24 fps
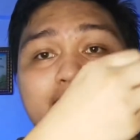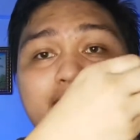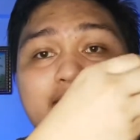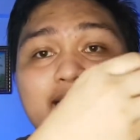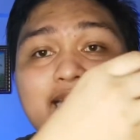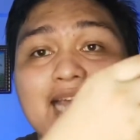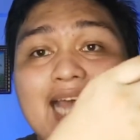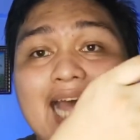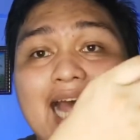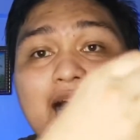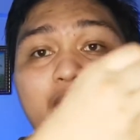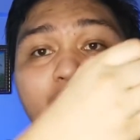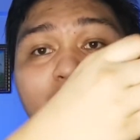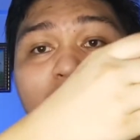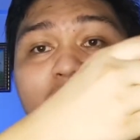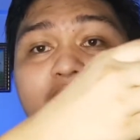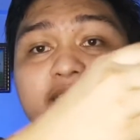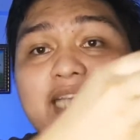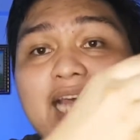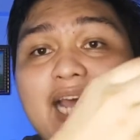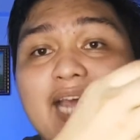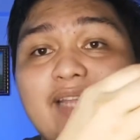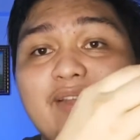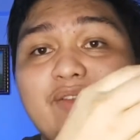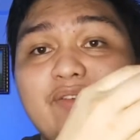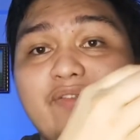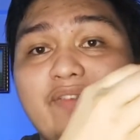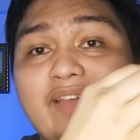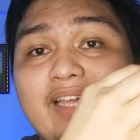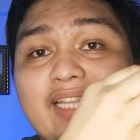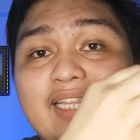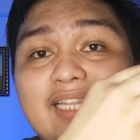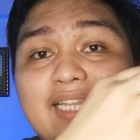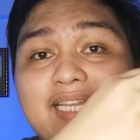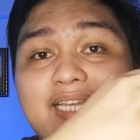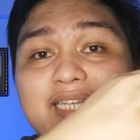the outside of
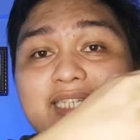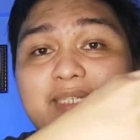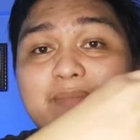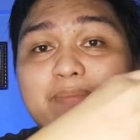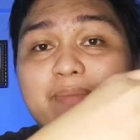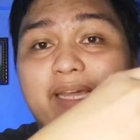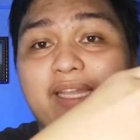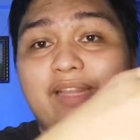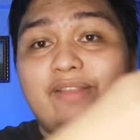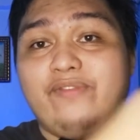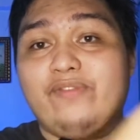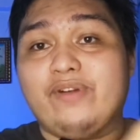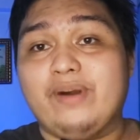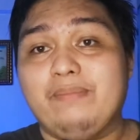it is made